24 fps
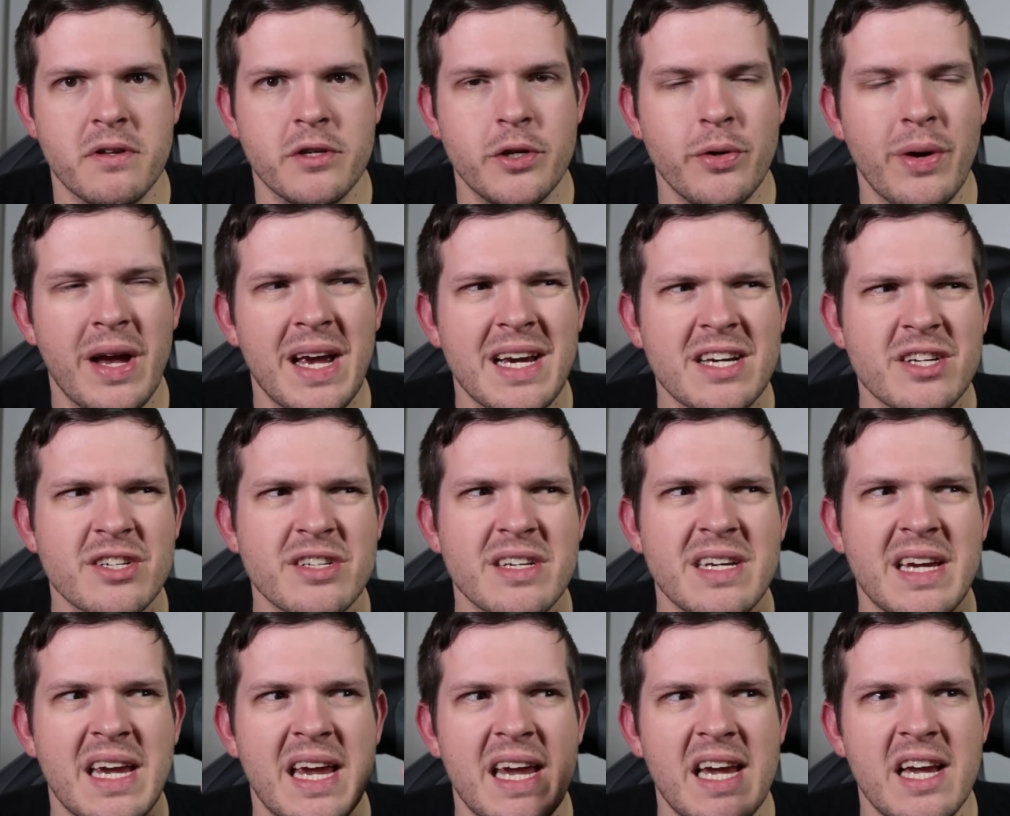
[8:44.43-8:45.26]
to
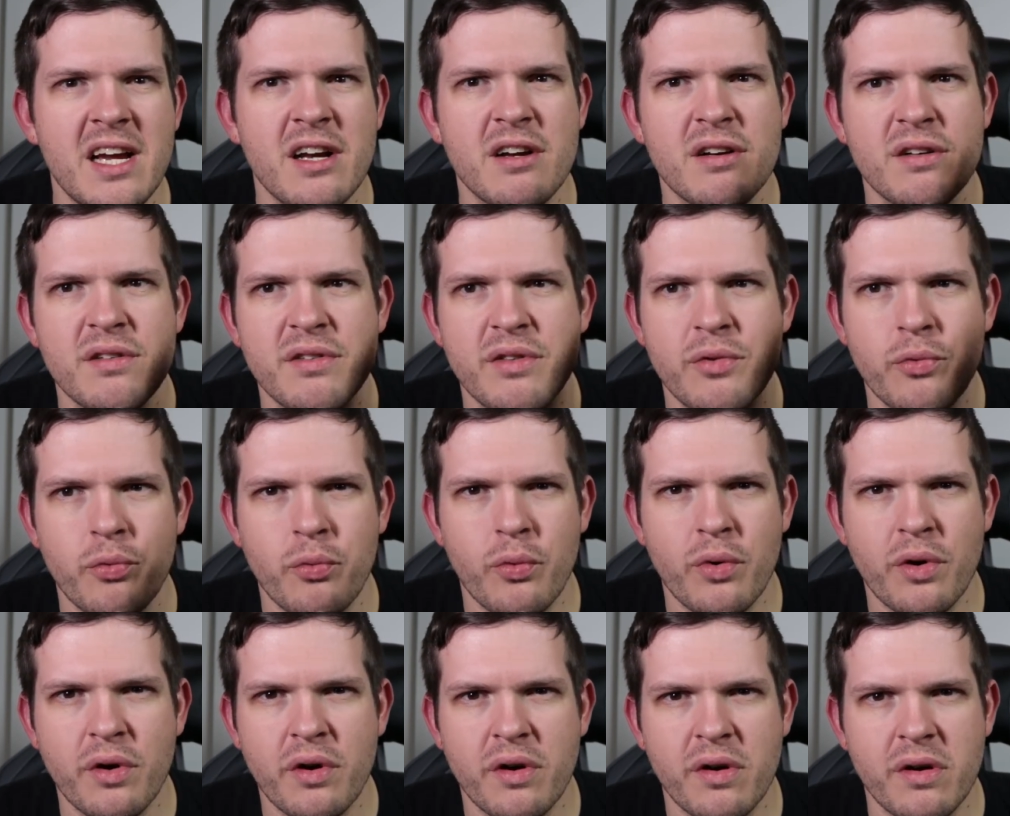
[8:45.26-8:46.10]
actually hear the
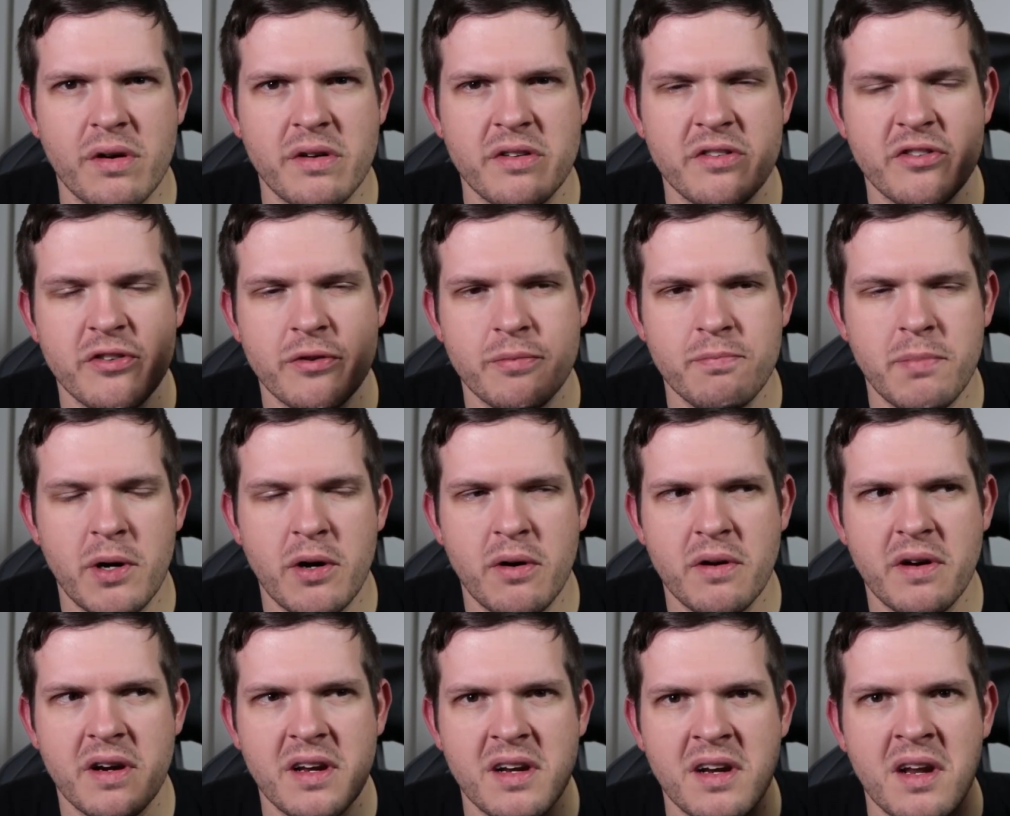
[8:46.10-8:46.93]
words
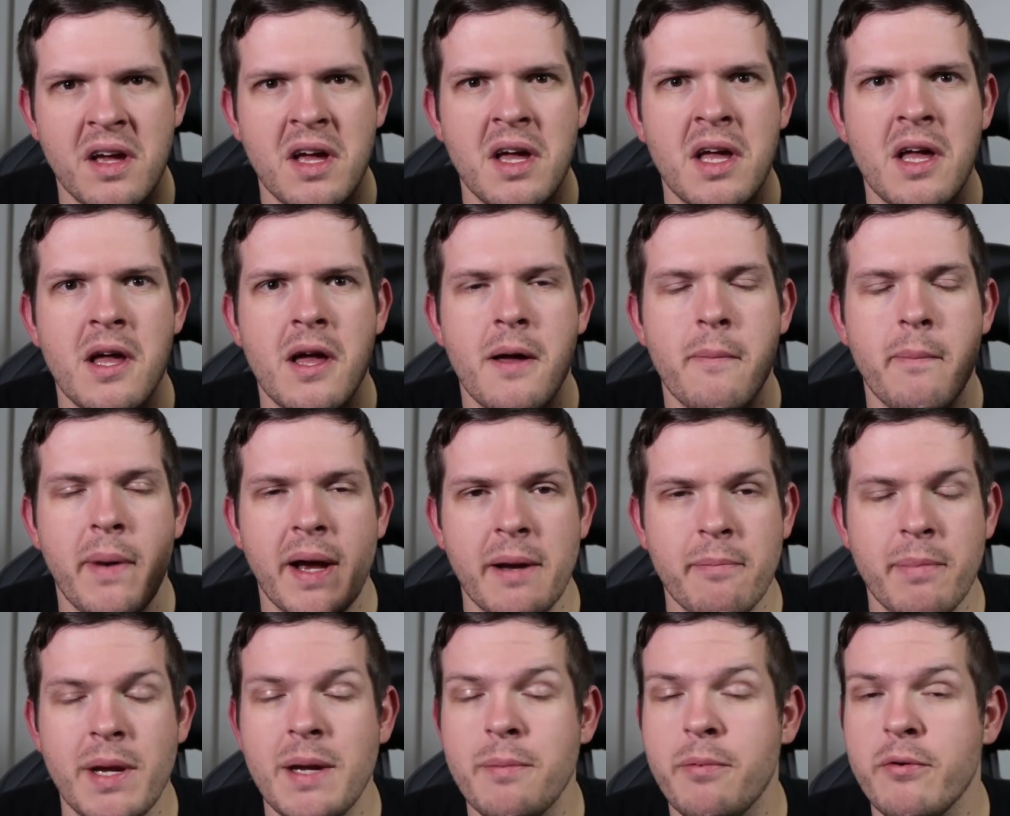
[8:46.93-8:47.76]
spoken by
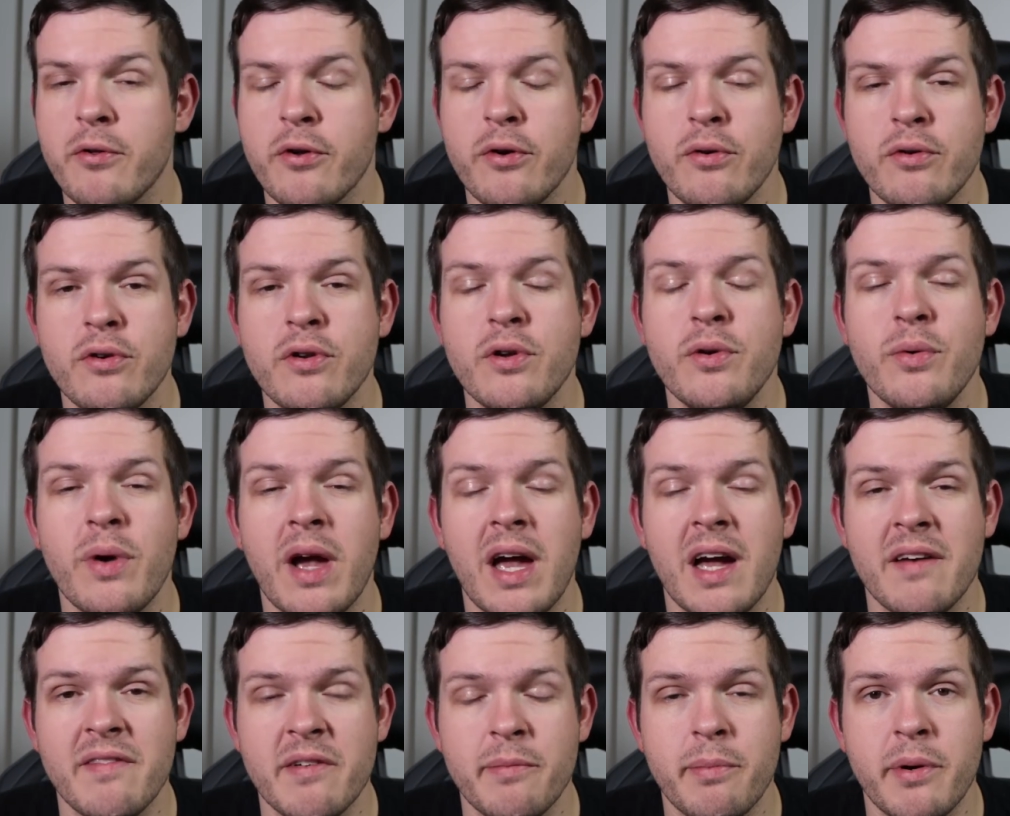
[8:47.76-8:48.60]
people who do
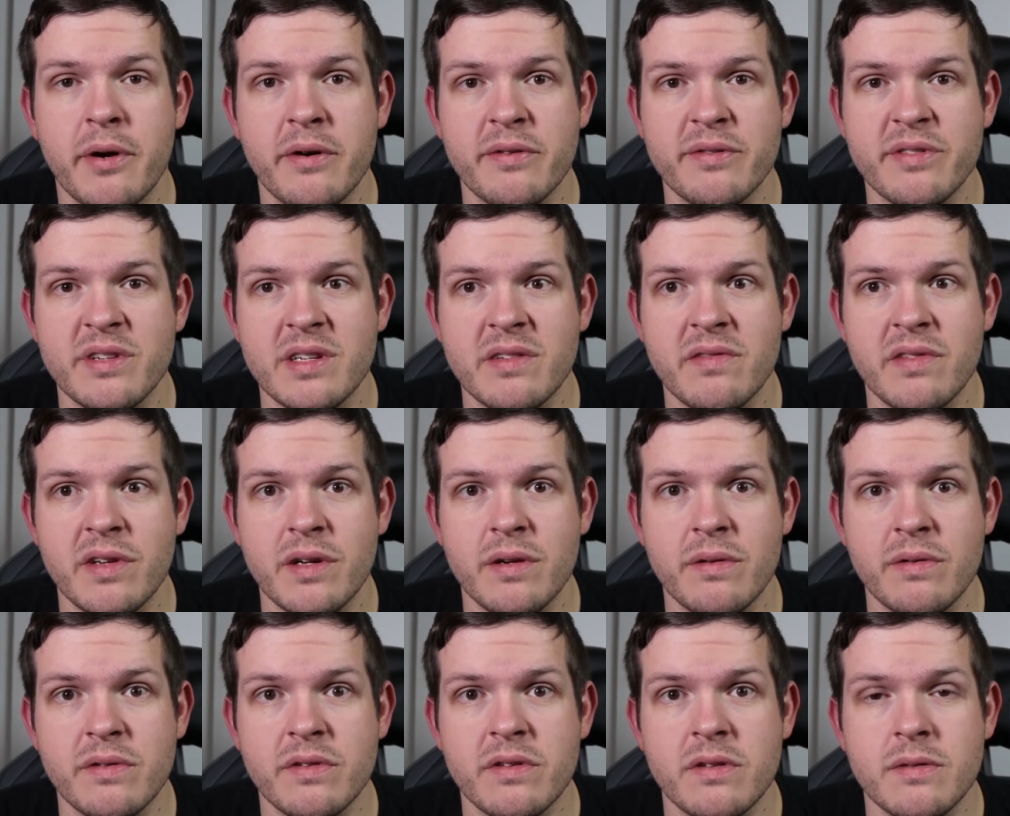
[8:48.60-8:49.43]
have opposing
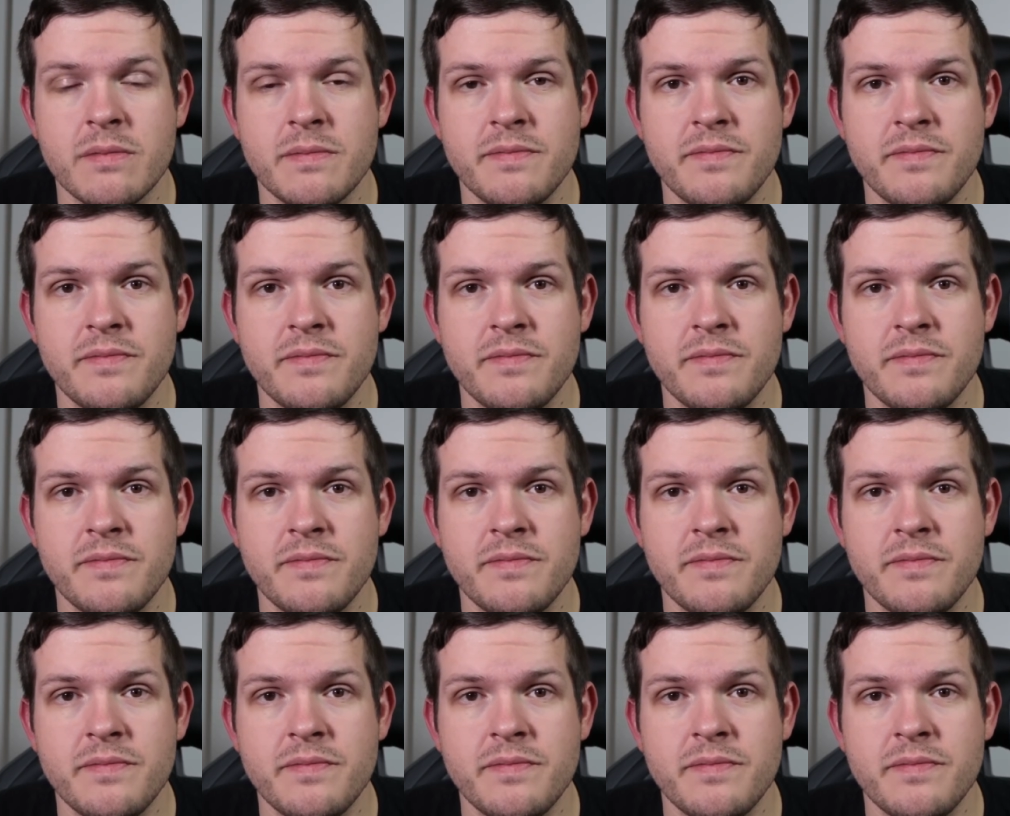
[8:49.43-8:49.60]
views.